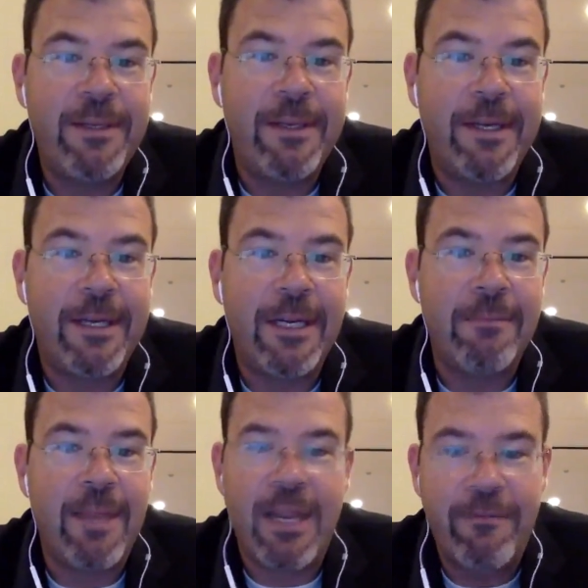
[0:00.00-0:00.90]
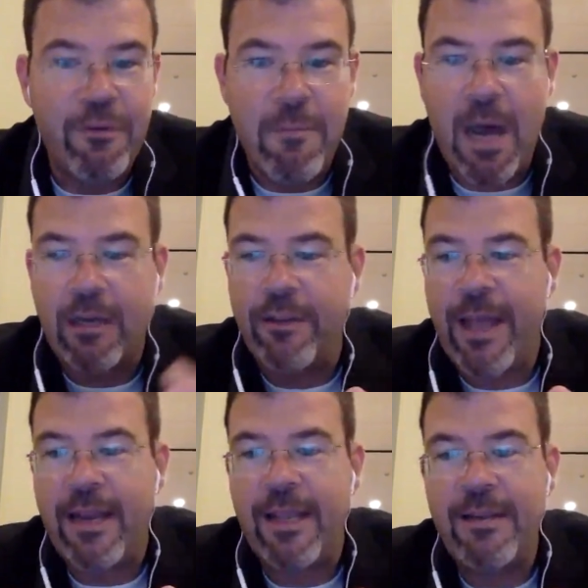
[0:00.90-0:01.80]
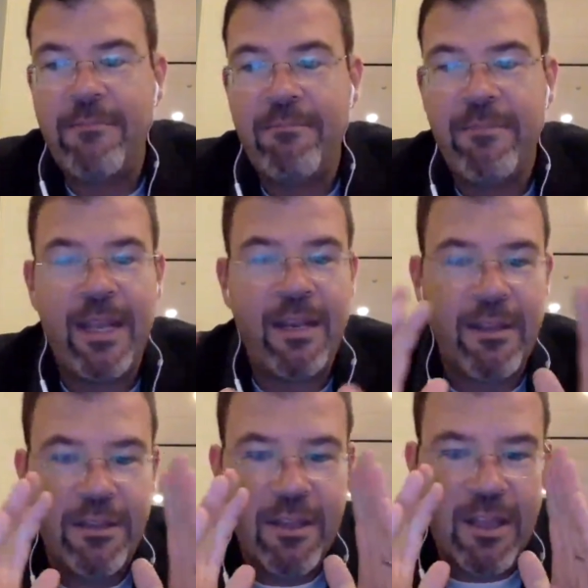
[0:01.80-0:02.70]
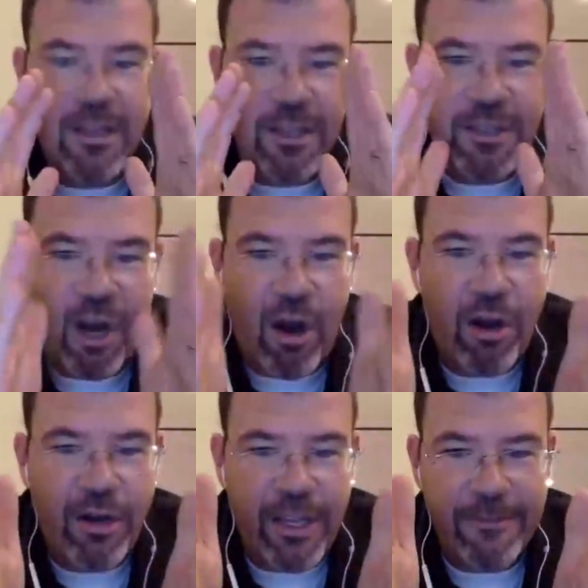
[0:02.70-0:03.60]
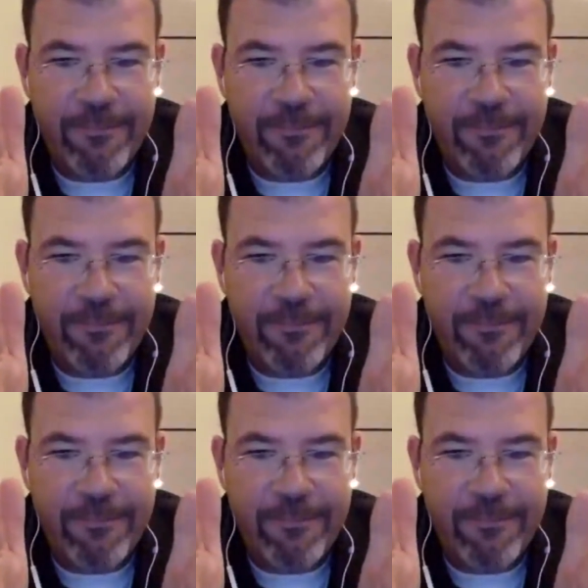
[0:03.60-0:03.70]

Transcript: And if you model that in, then the target